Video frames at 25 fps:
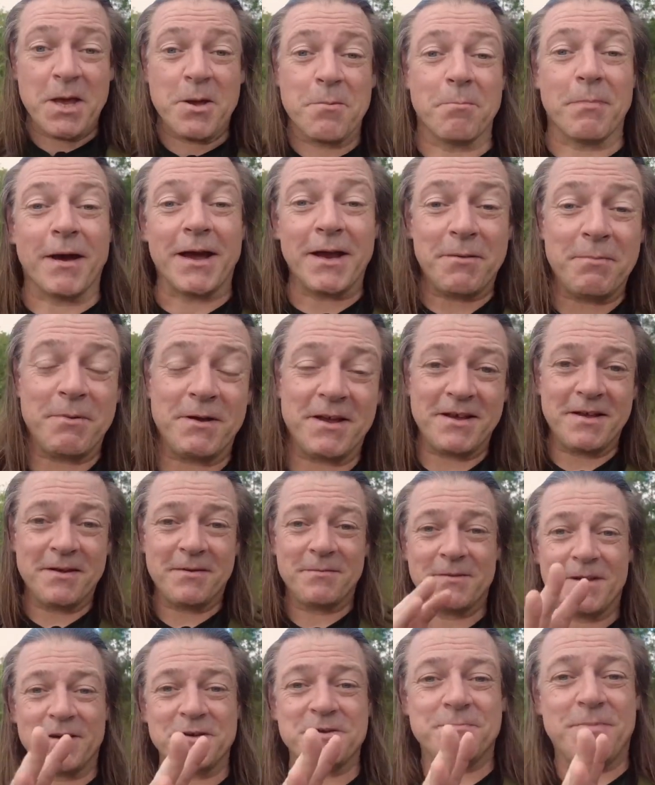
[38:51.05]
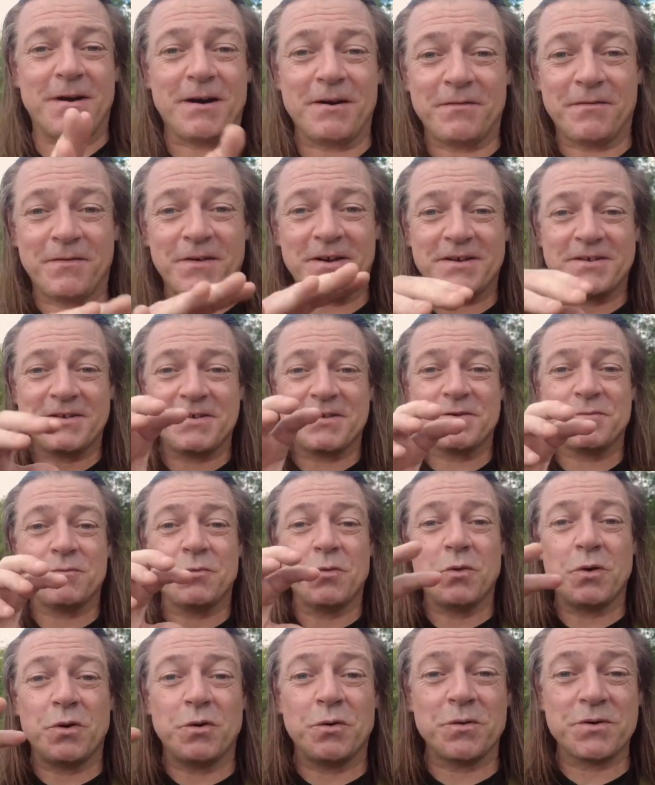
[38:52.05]
maybe those bug fixes
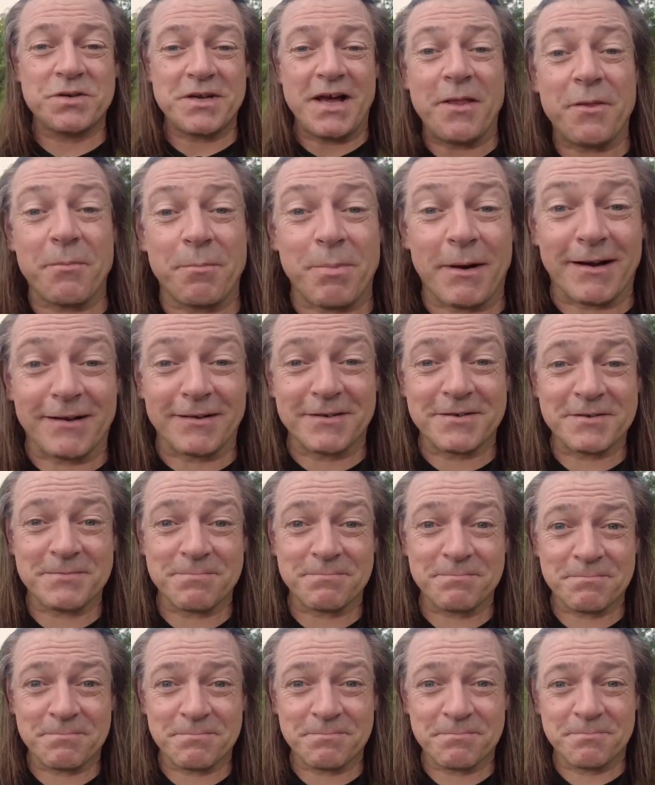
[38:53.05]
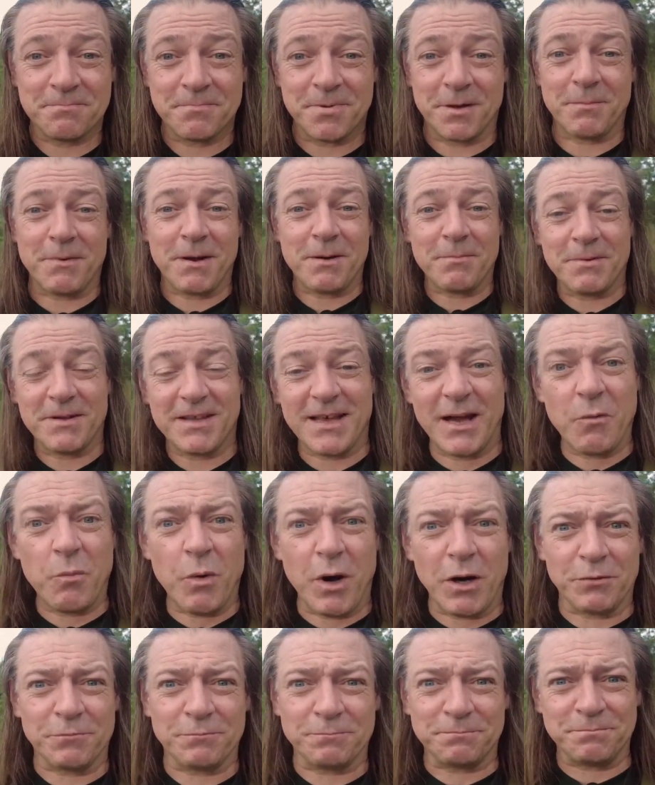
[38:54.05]
will cause other bugs, but maybe they
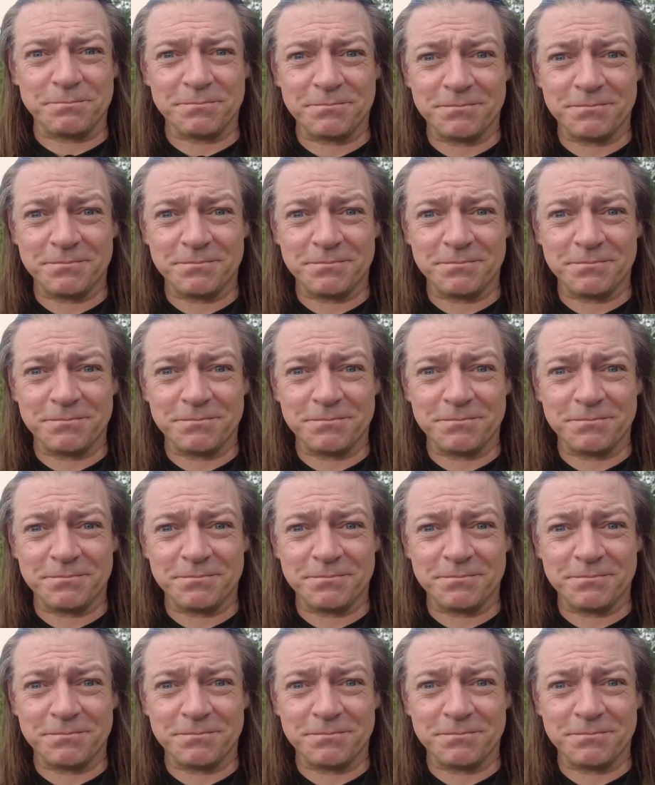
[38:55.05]
won't.